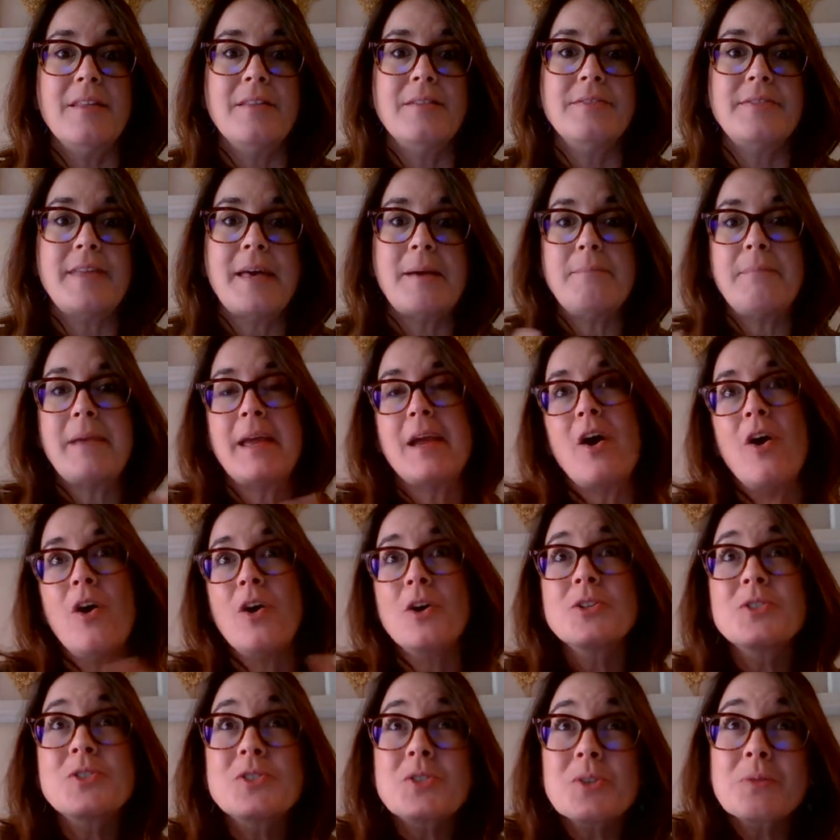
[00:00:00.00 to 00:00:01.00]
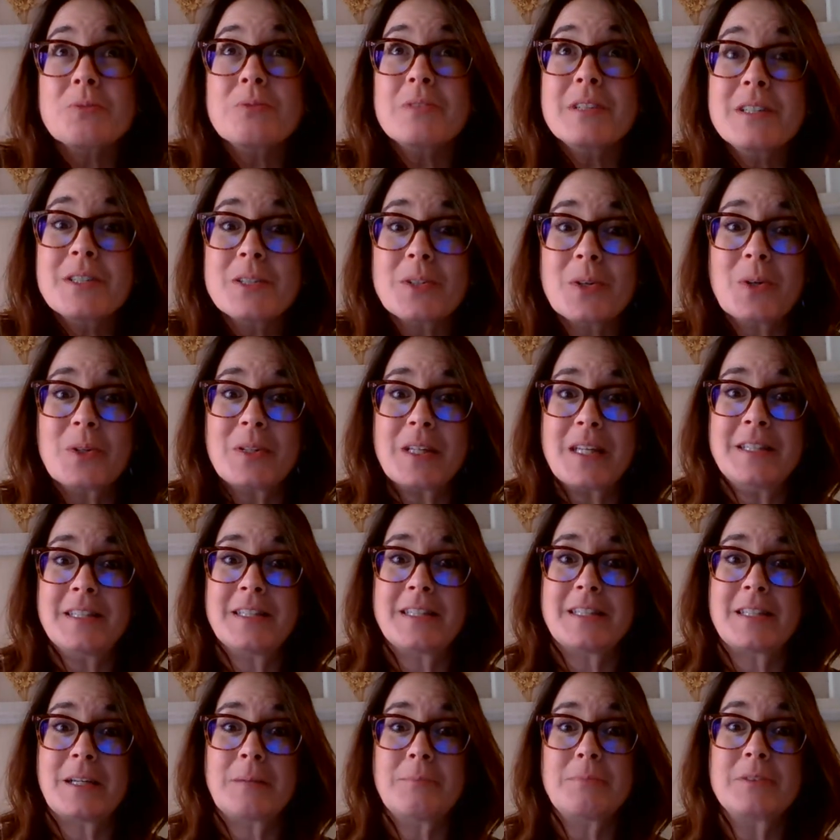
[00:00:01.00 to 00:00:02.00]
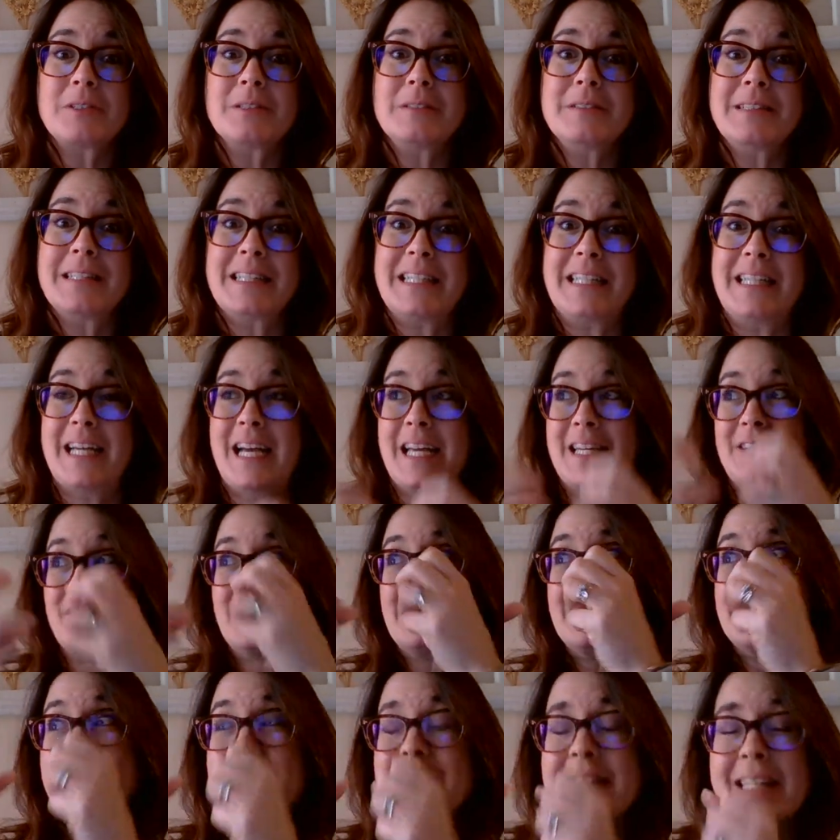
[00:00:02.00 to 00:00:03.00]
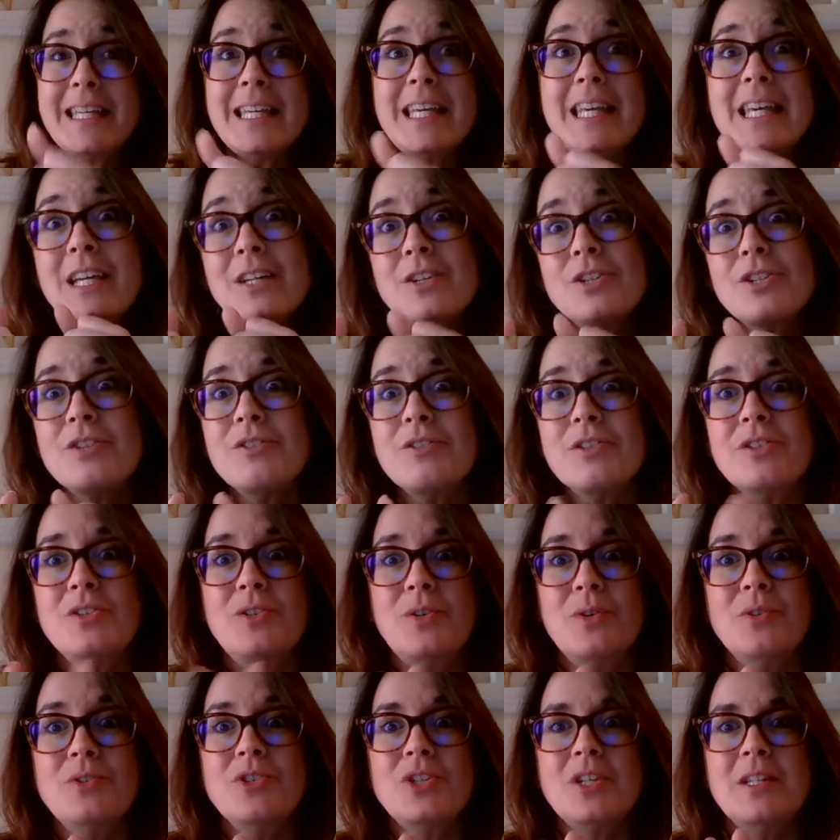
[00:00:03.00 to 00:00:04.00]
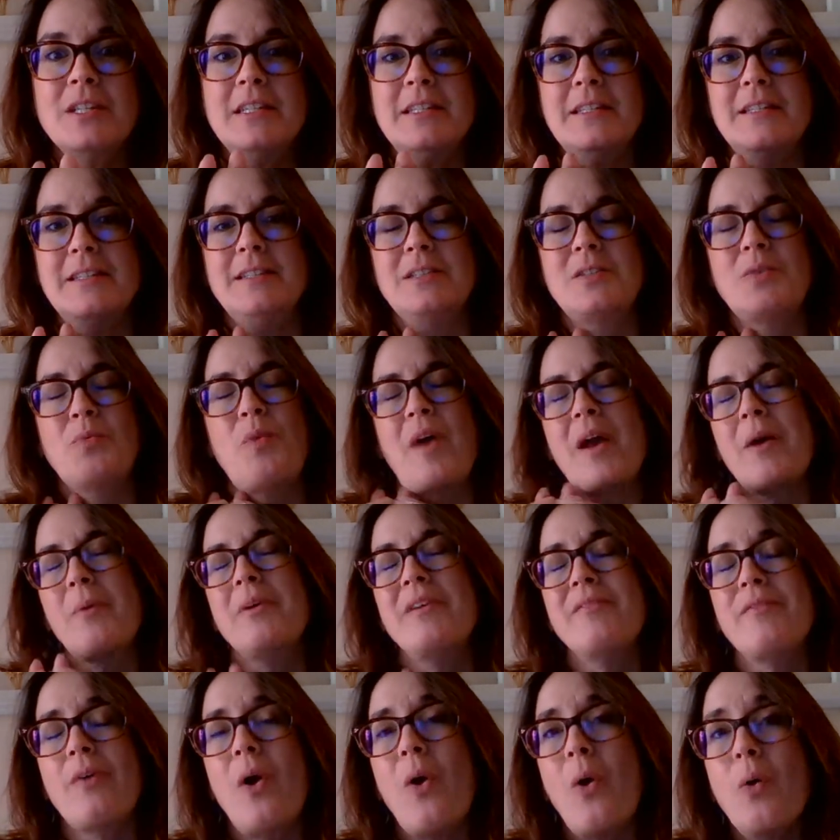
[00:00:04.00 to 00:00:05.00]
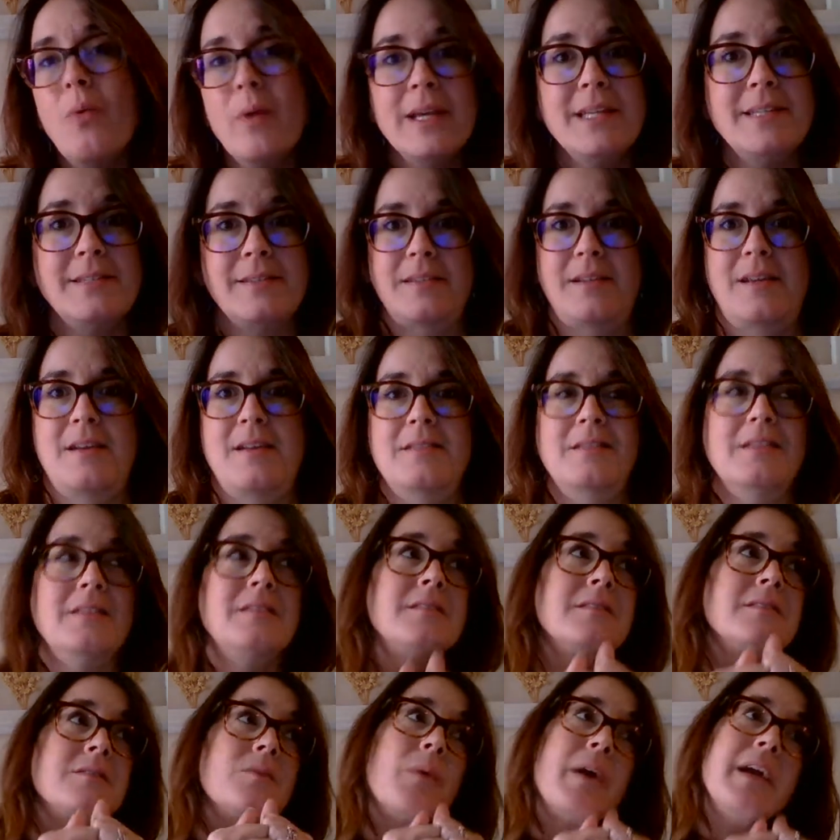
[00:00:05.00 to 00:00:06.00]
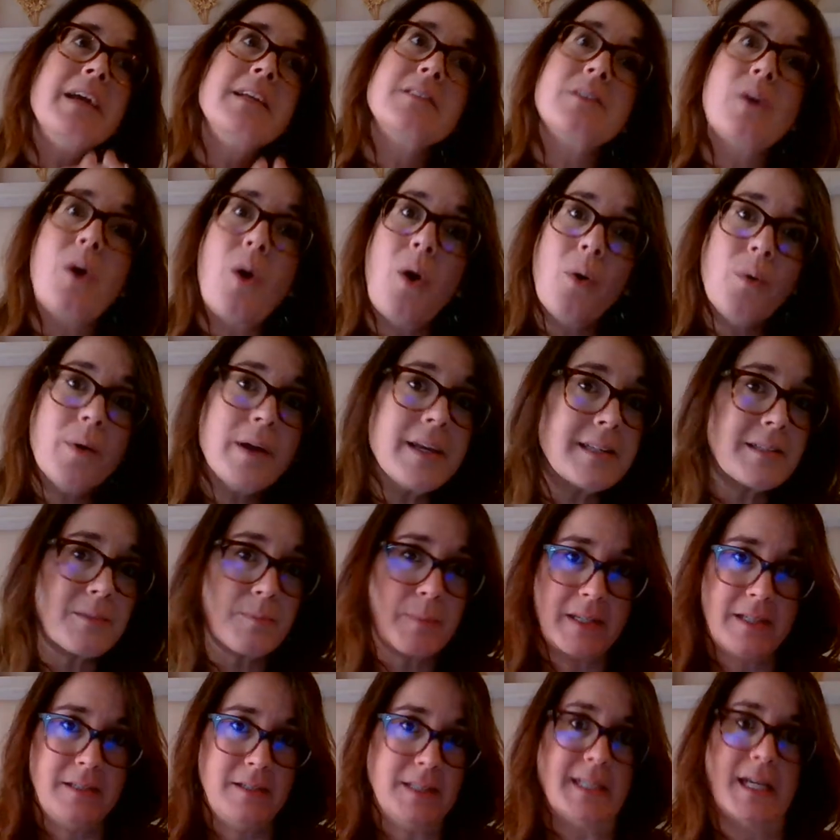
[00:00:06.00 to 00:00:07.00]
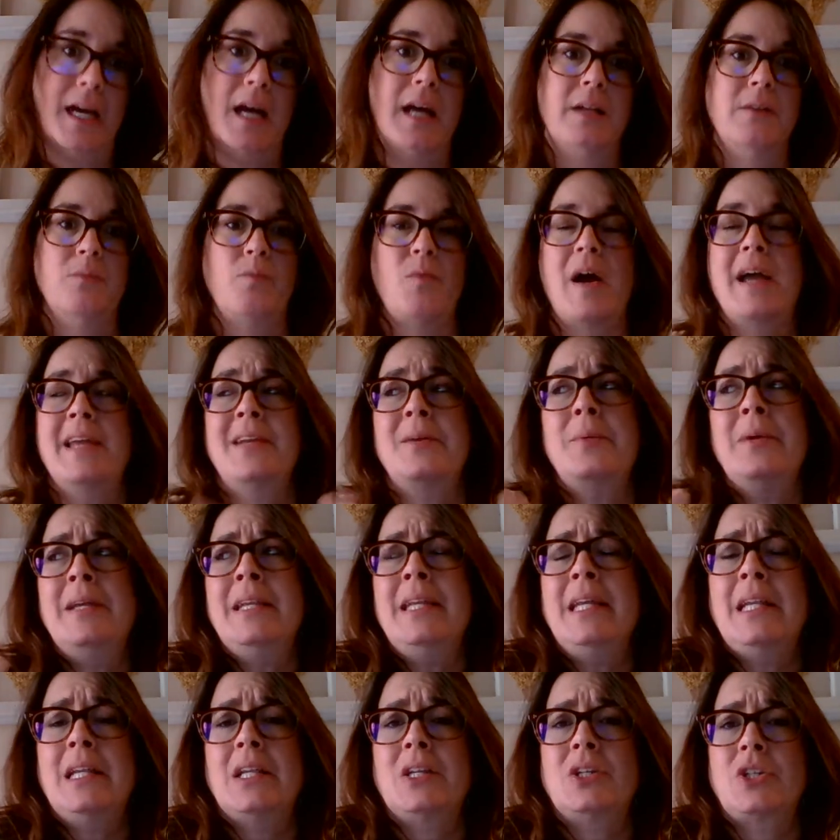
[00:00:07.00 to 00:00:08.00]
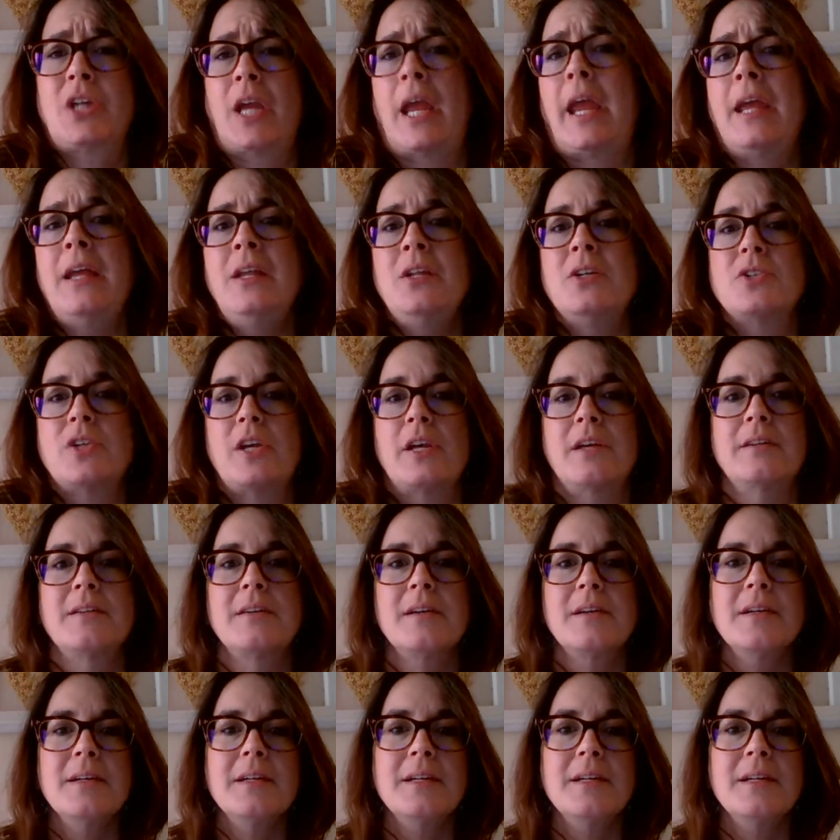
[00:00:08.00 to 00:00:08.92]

that may also result in stubbornly kind of clinging to the notion this is the way we've always done it. This is the way it's always been done. Why do we need to change it?